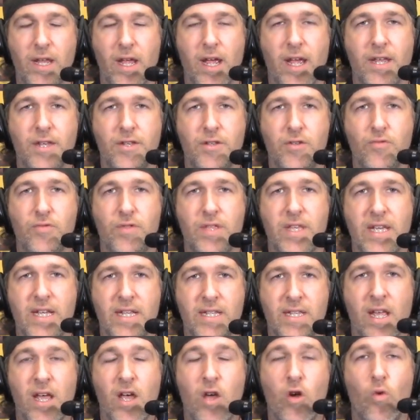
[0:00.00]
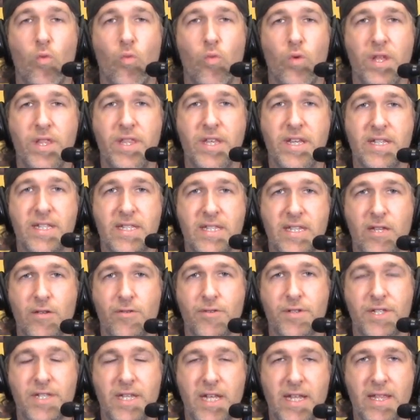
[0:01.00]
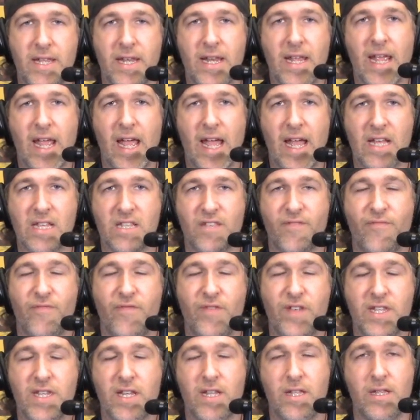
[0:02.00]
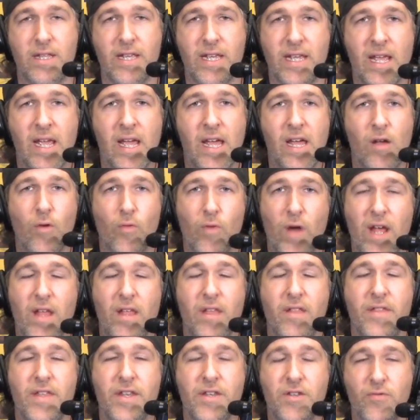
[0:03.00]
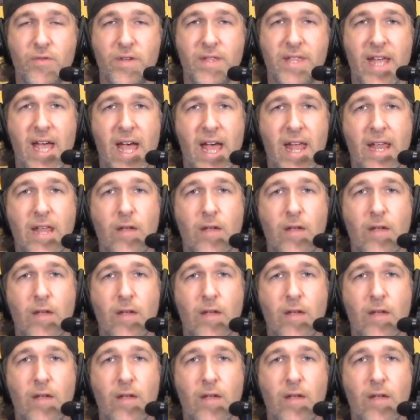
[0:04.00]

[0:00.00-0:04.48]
and do things with his skill set that he has physically rather than doing that.